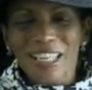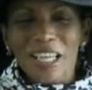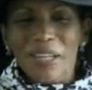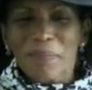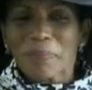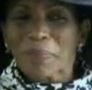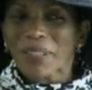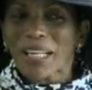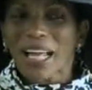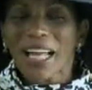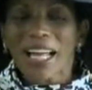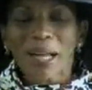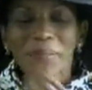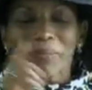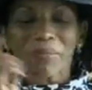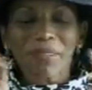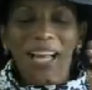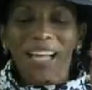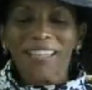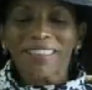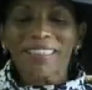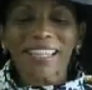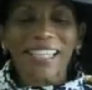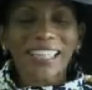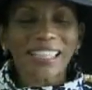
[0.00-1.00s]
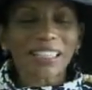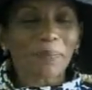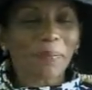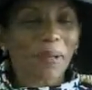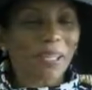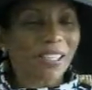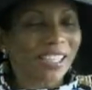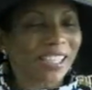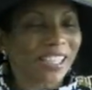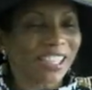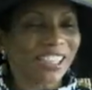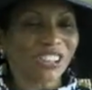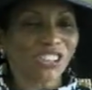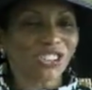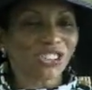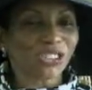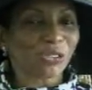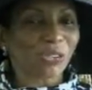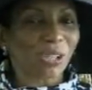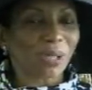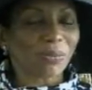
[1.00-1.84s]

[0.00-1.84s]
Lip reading: But I'm not thinking about the industry.